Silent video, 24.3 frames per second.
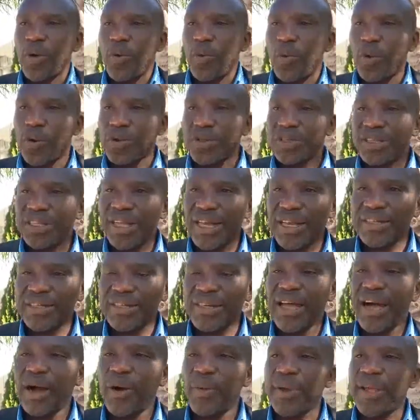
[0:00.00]
was that
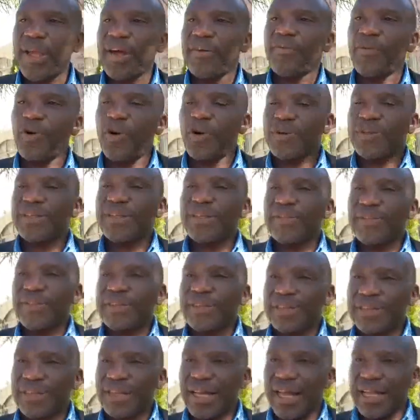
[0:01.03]
now we have gotten
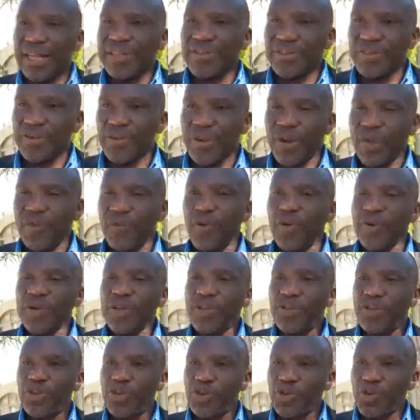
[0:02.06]
these guns, we have
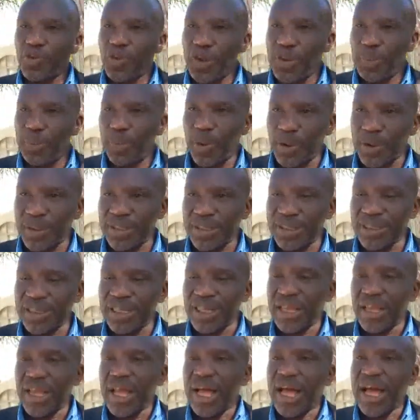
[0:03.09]
gotten these weapons,
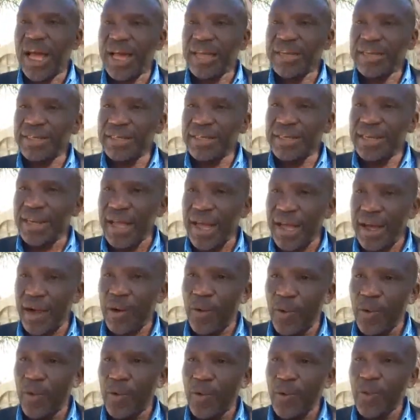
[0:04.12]
and
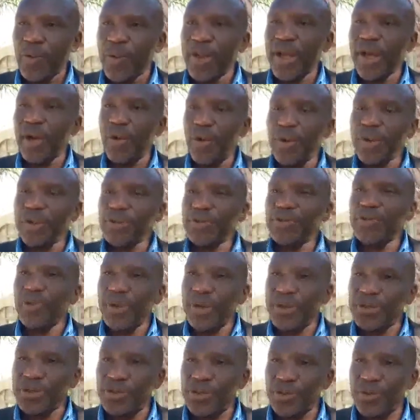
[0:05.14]
now we are going to
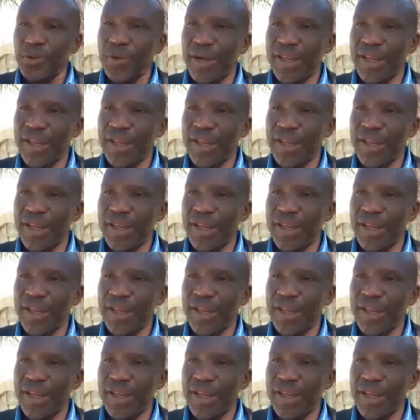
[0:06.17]
ensure